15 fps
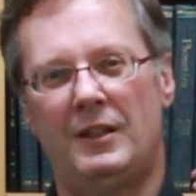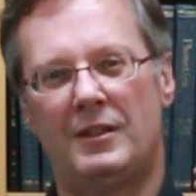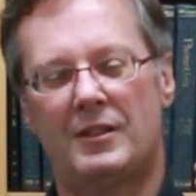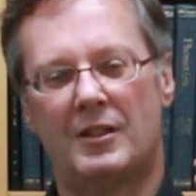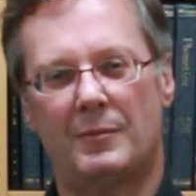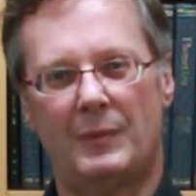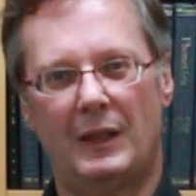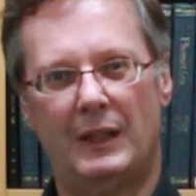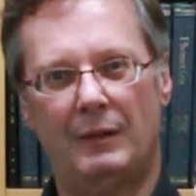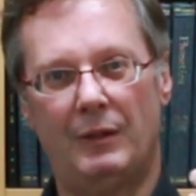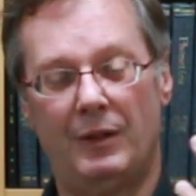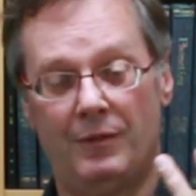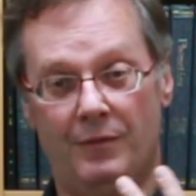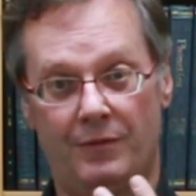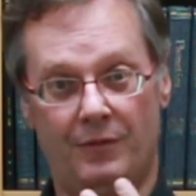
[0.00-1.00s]
somehow
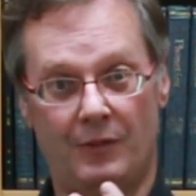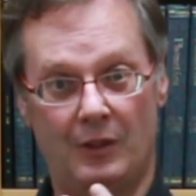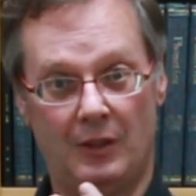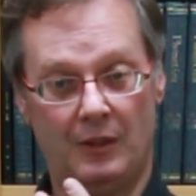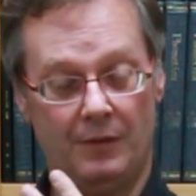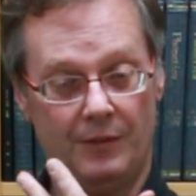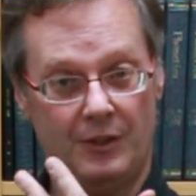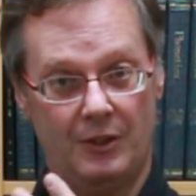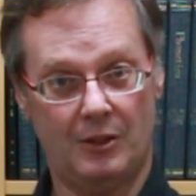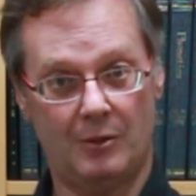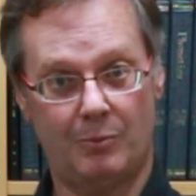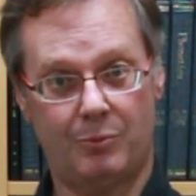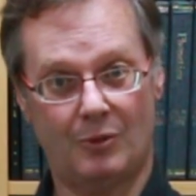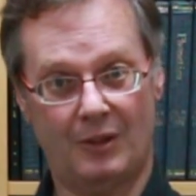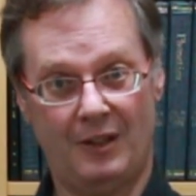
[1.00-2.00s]
evolved in our
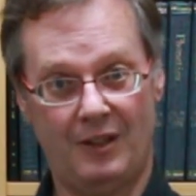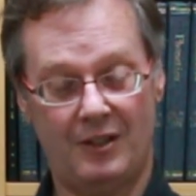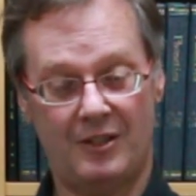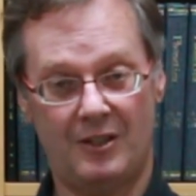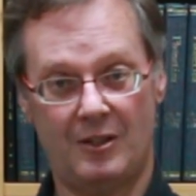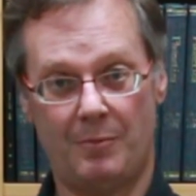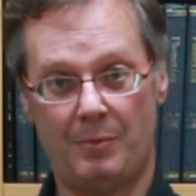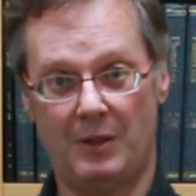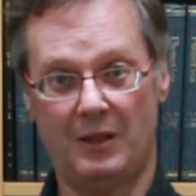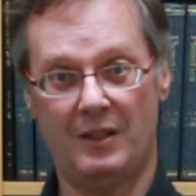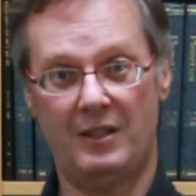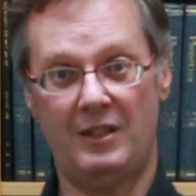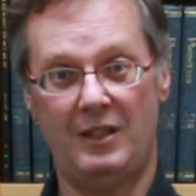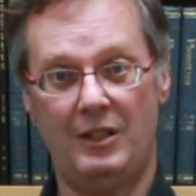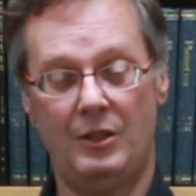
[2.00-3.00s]
brains an
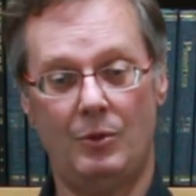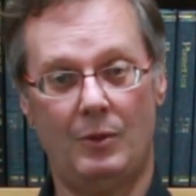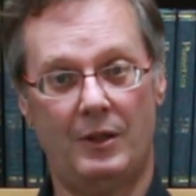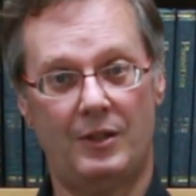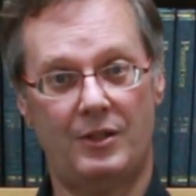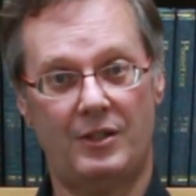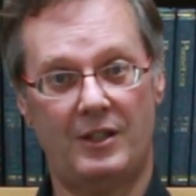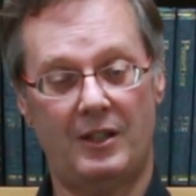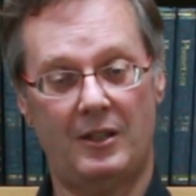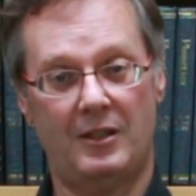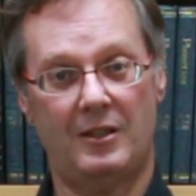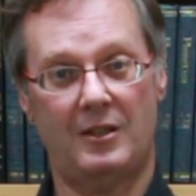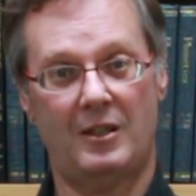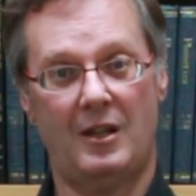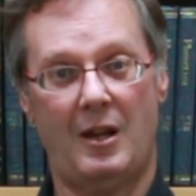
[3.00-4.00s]
ability to
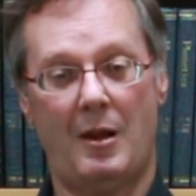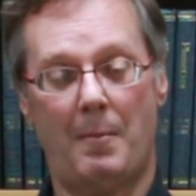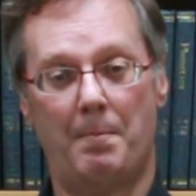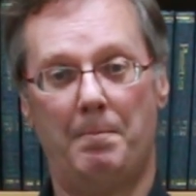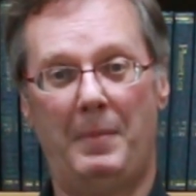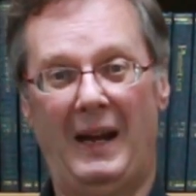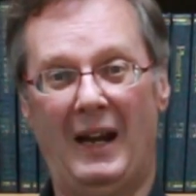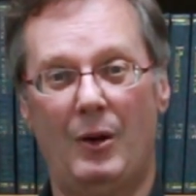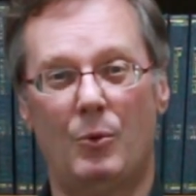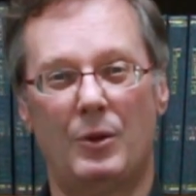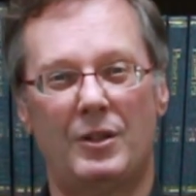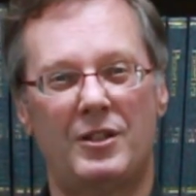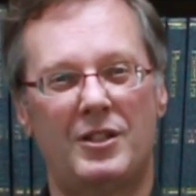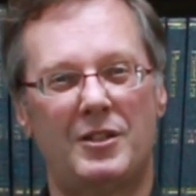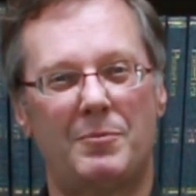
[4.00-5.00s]
understand
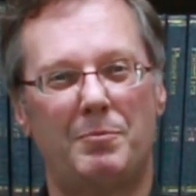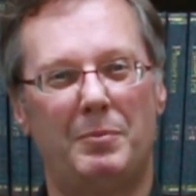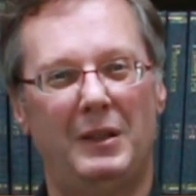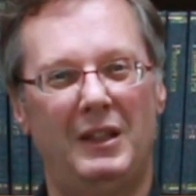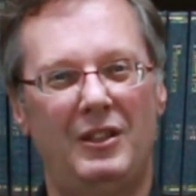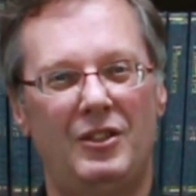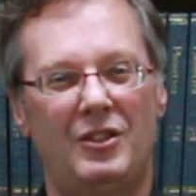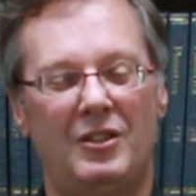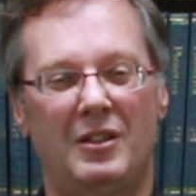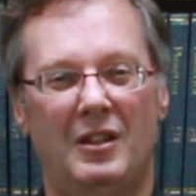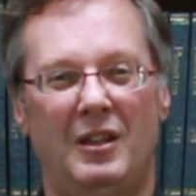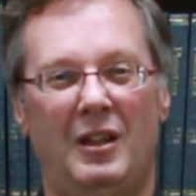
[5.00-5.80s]
backwards speech.